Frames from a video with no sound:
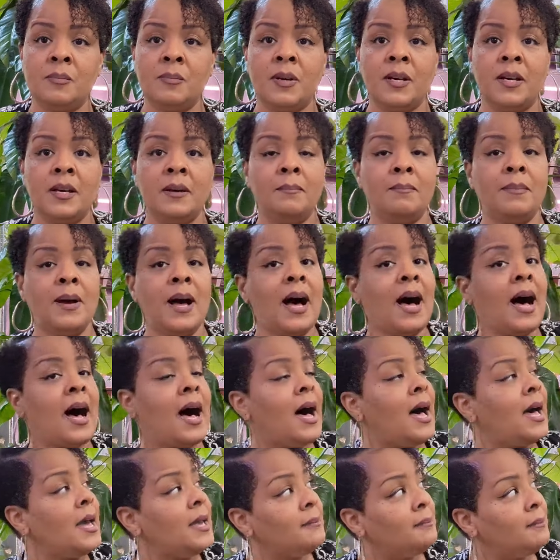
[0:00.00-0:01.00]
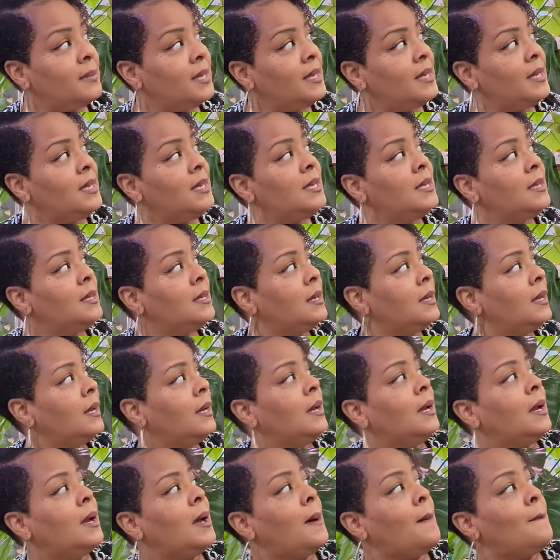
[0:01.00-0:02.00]
but behind me,
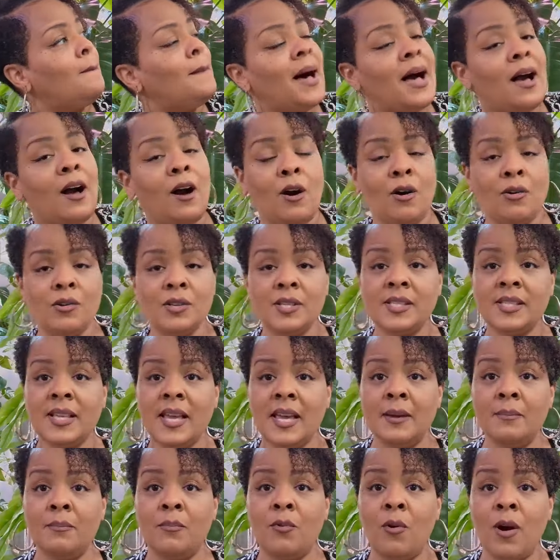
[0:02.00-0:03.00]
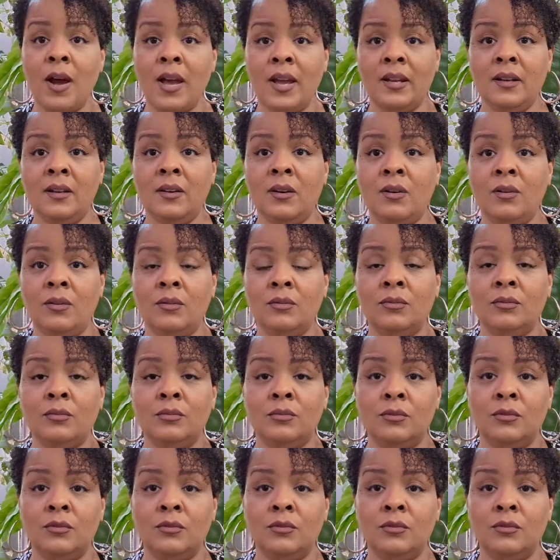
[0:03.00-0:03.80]
my Jose Bueno,